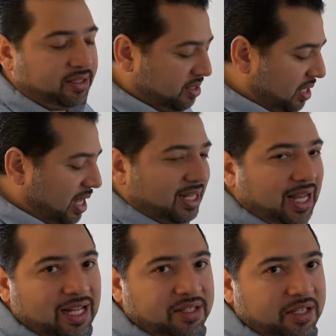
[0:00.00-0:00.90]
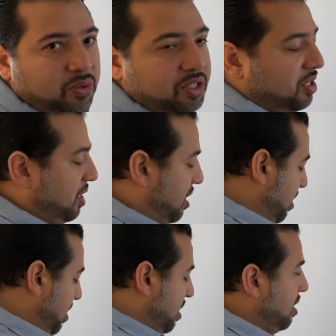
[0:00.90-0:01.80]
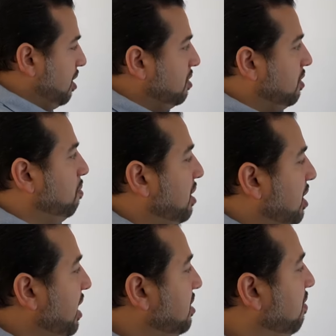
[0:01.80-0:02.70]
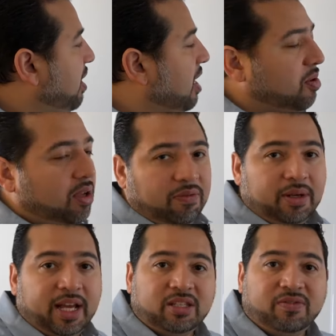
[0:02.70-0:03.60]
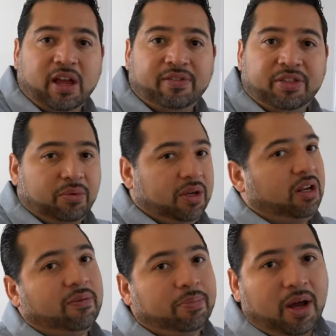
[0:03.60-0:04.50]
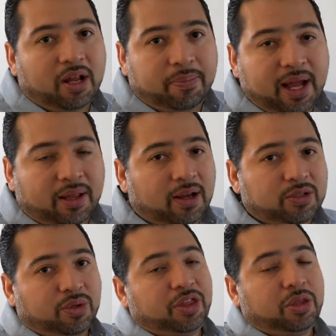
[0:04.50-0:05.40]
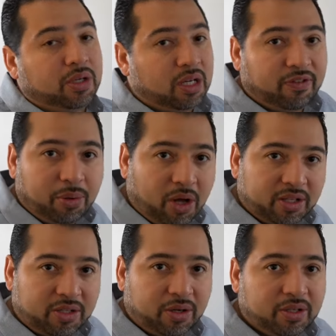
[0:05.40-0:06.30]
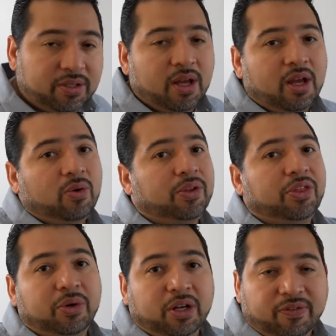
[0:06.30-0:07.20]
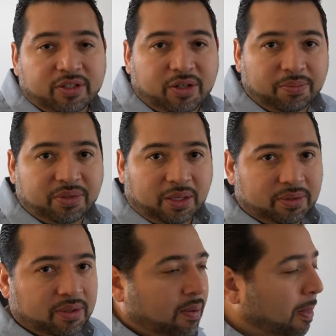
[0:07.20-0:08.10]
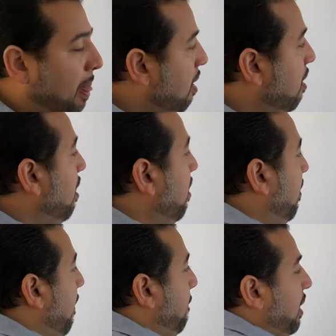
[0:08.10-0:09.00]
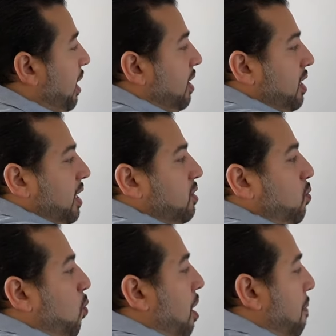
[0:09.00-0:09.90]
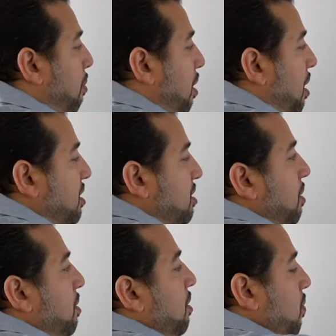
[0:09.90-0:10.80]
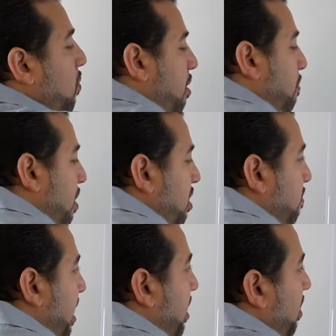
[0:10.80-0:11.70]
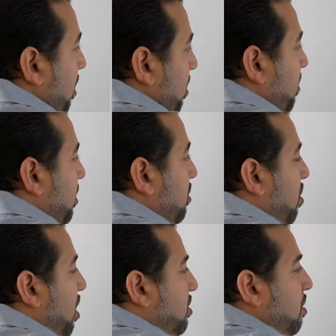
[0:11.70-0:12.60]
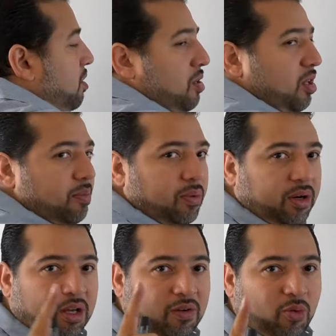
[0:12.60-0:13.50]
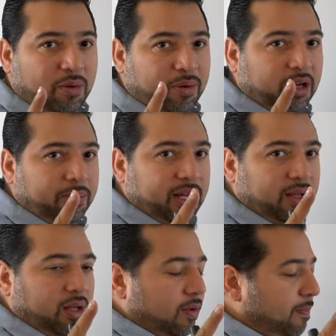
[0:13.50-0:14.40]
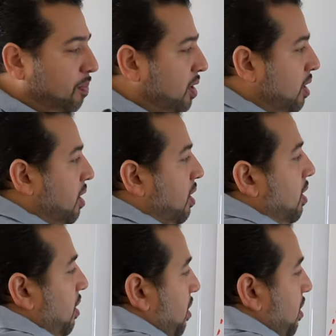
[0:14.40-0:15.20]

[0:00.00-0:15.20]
there's a lot of context switching there. So it'd be nice if you have 3 different product backlogs with 3 different product owners with 3 different Scrum teams. Right? But it's 1 product owner to 1 product backlog. Right? This product owner should only be working off 1 product backlog. The